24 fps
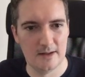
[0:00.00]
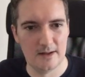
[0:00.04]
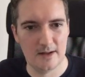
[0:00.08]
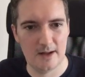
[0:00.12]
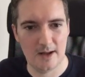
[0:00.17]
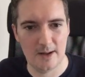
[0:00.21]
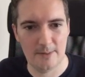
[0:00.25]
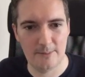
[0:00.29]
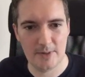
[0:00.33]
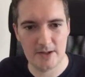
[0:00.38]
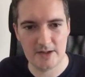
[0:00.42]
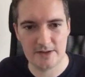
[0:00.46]

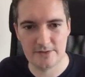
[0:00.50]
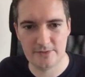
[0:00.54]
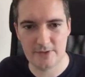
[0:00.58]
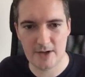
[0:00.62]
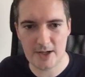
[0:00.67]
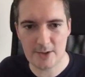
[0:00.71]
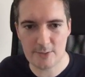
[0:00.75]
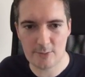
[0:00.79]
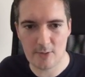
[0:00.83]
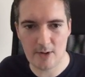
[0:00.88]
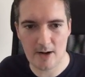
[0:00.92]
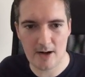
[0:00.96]
But it's
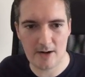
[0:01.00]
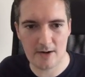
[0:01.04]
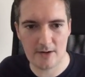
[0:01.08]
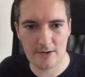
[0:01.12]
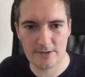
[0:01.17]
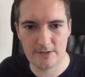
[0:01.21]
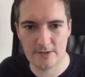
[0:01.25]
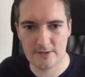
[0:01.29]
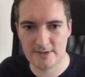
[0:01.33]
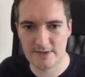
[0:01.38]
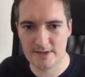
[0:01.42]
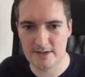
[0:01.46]
very rare
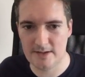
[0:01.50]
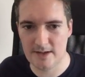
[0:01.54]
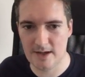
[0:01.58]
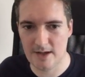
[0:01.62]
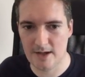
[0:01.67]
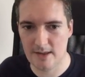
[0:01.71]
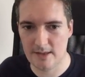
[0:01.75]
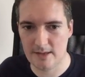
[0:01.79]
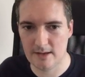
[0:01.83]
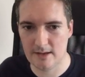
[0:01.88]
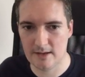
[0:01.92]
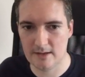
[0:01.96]
to see
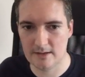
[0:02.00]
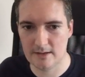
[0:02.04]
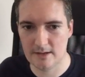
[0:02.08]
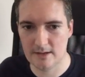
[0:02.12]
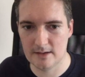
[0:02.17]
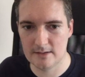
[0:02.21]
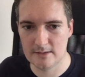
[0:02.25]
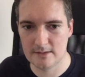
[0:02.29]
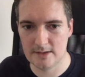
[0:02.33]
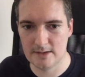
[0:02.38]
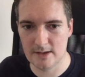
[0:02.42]
anything that